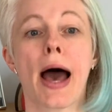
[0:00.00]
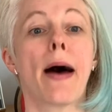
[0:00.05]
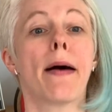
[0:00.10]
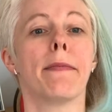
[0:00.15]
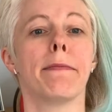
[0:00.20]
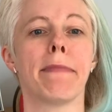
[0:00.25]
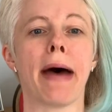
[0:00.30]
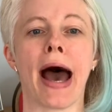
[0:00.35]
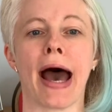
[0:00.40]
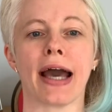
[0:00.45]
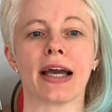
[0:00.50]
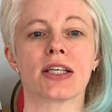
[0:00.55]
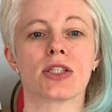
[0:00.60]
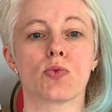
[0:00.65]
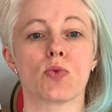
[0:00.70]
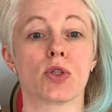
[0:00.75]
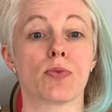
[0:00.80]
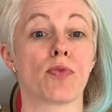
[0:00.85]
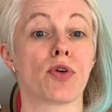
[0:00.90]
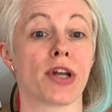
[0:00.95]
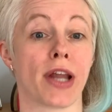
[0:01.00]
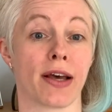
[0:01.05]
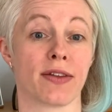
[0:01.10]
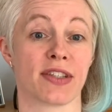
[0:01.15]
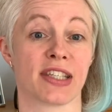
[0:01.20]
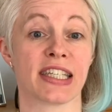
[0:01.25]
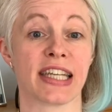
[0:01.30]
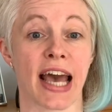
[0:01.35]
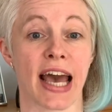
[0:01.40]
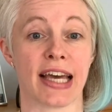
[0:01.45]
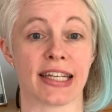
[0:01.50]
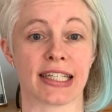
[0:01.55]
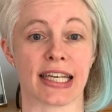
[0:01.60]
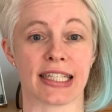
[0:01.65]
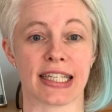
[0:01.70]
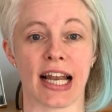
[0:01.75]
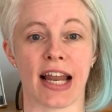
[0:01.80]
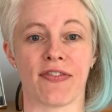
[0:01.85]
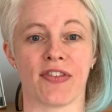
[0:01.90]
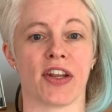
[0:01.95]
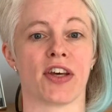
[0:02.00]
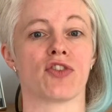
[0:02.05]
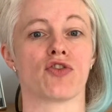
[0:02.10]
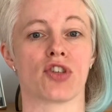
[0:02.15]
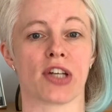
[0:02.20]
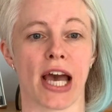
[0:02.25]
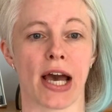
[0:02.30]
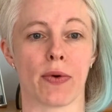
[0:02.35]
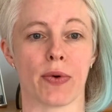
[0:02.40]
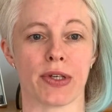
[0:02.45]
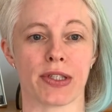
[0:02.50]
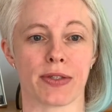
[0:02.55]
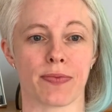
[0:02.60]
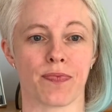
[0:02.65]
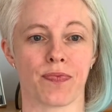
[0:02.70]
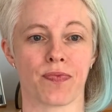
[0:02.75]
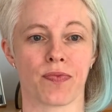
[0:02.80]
Max was pronounced dead at 1100 hours,